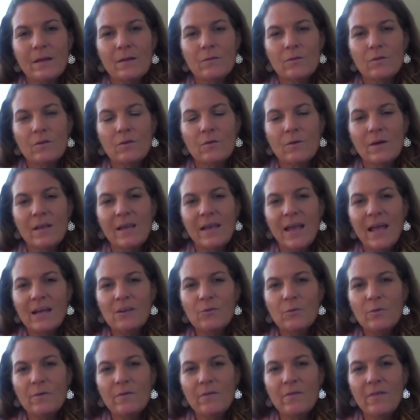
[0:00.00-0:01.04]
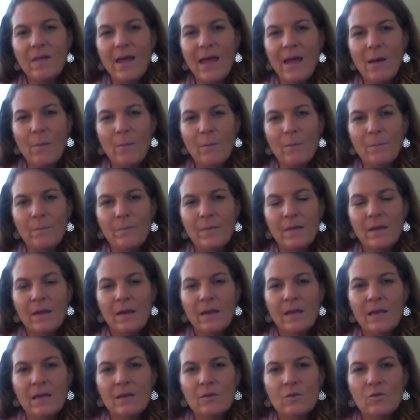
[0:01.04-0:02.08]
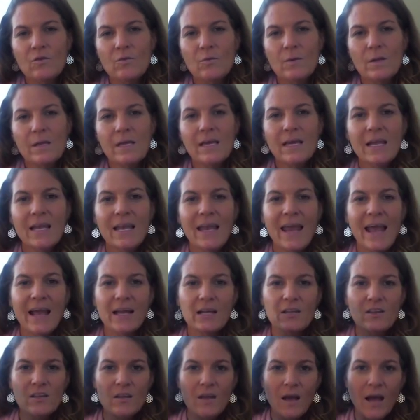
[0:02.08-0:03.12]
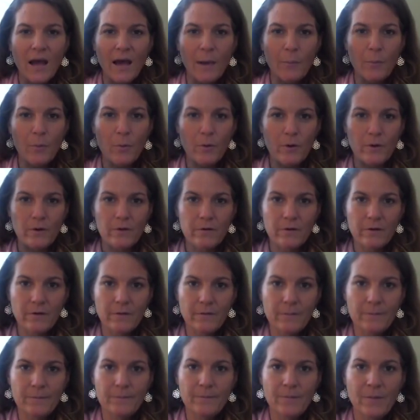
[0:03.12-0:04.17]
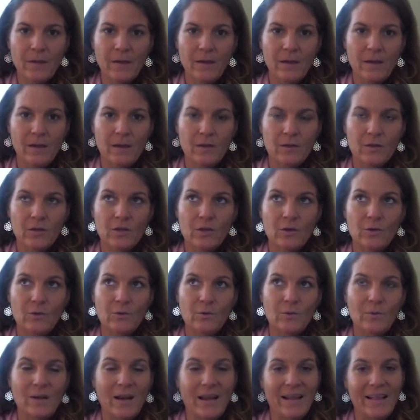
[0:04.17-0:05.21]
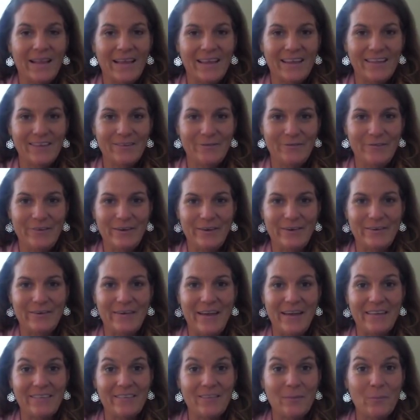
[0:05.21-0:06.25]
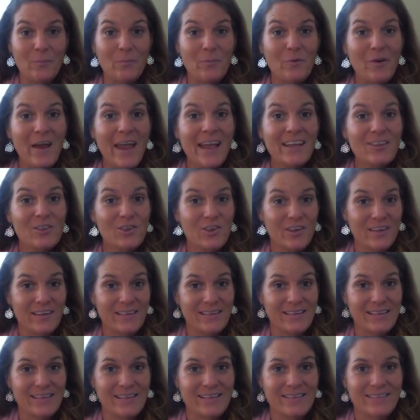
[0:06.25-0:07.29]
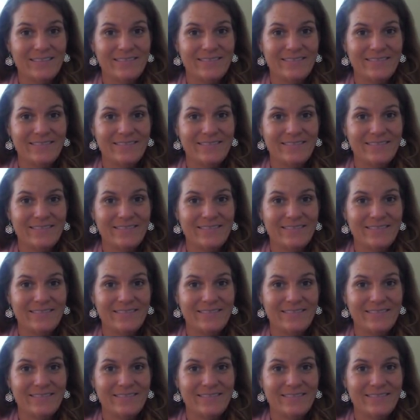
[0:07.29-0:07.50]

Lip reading: to connect with them is to really connect upward to what I like to feel as the branches.